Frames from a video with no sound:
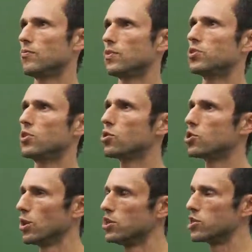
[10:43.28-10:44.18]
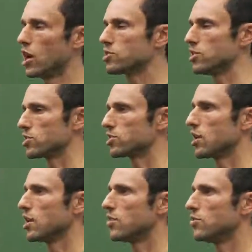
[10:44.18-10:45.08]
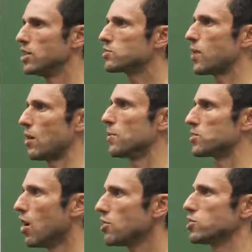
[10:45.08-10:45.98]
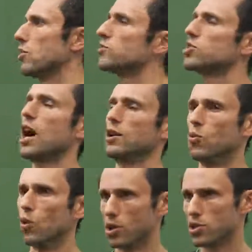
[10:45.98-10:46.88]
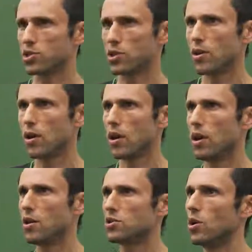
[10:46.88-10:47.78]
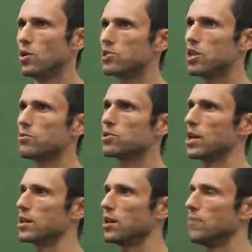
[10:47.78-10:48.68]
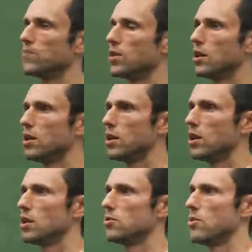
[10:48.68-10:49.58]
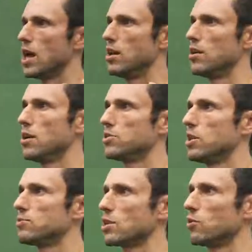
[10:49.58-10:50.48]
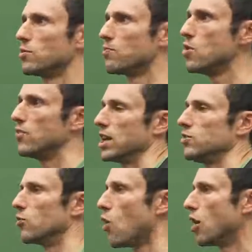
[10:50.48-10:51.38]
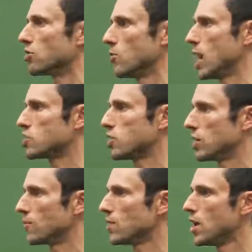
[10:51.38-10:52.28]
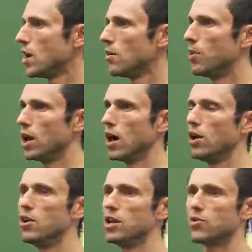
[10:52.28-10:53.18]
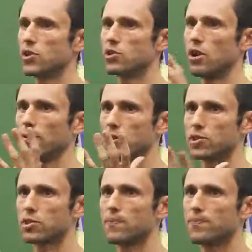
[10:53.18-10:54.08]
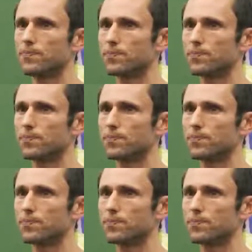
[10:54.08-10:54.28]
social injustice, these problems also have just gotten worse. So it seems like we're moving in the wrong direction. But underneath the surface,